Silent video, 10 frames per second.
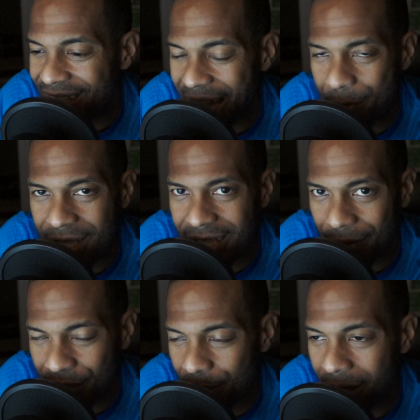that was
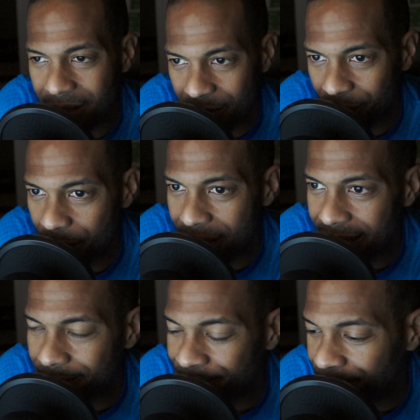every 2 hours we'd
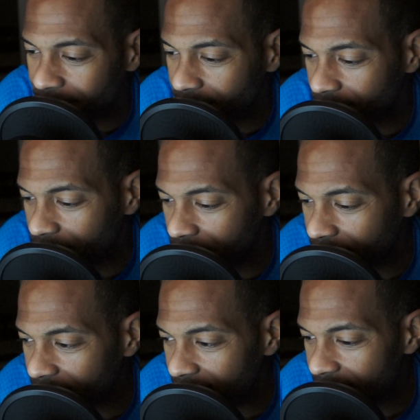rotate,
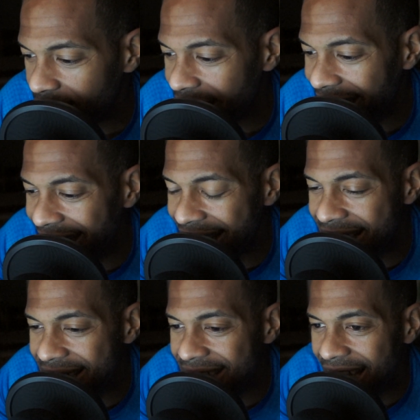
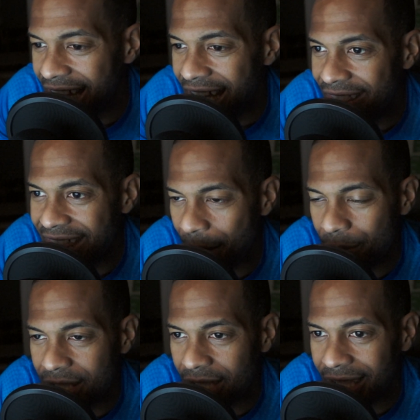and that
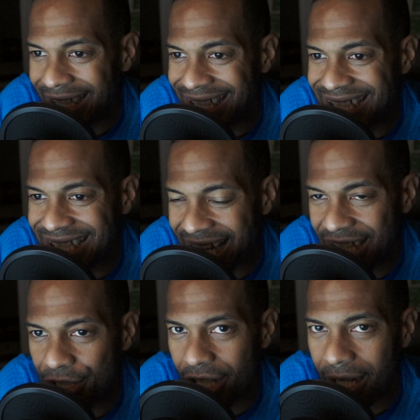was an
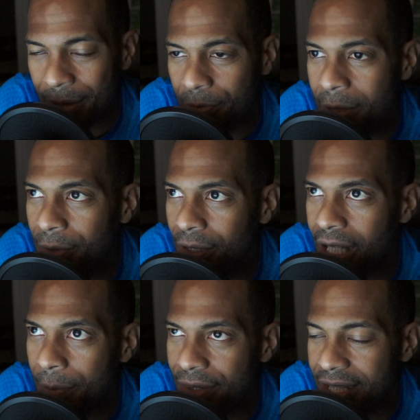exciting job. I remember a
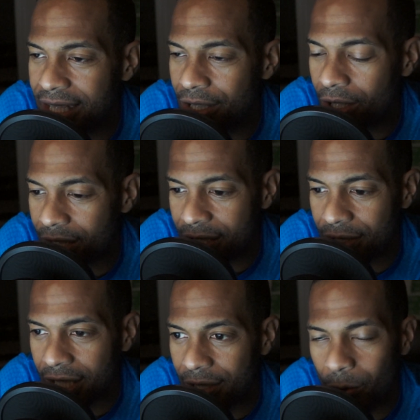couple things they taught us in
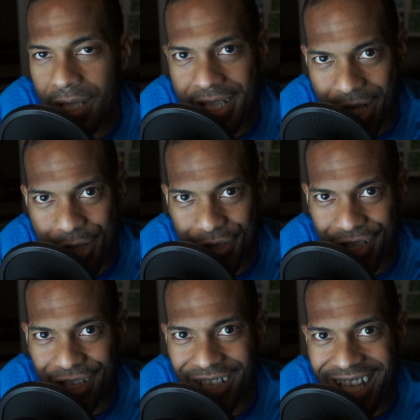orientation
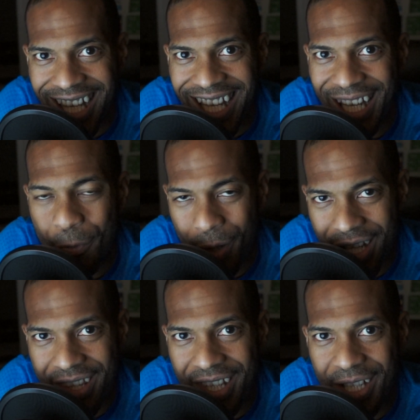there, and one of the
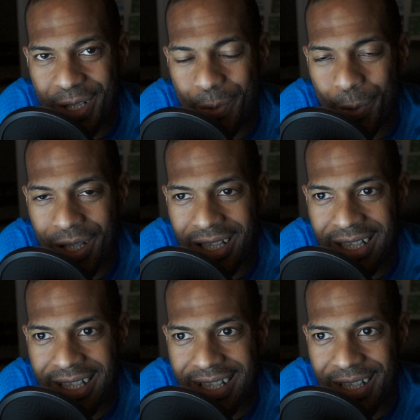things
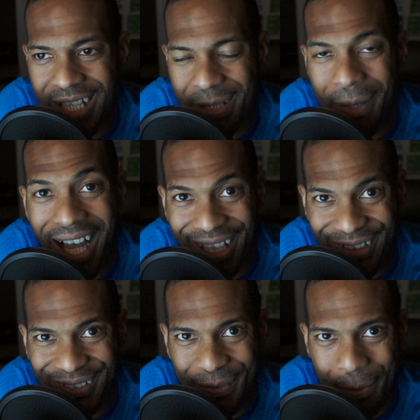was smile.
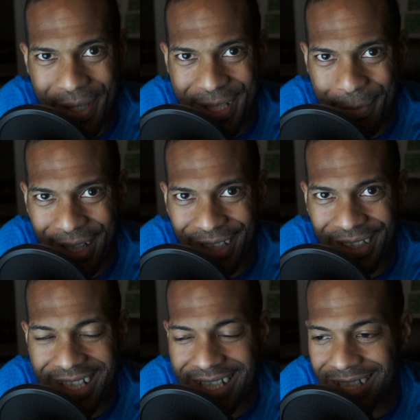When we smile,
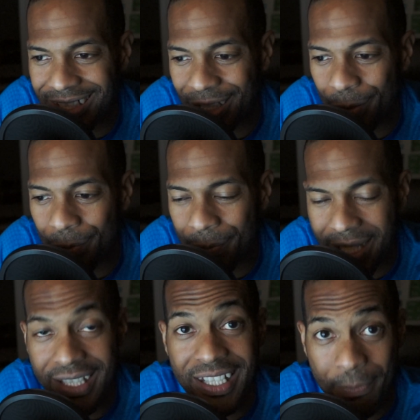it says,
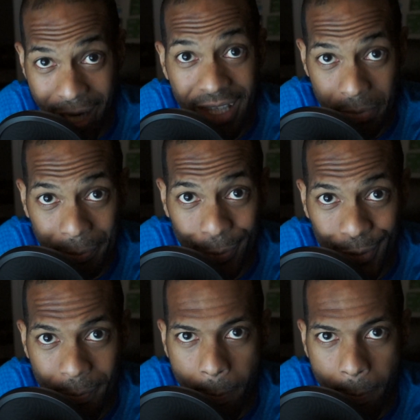basically smile at people.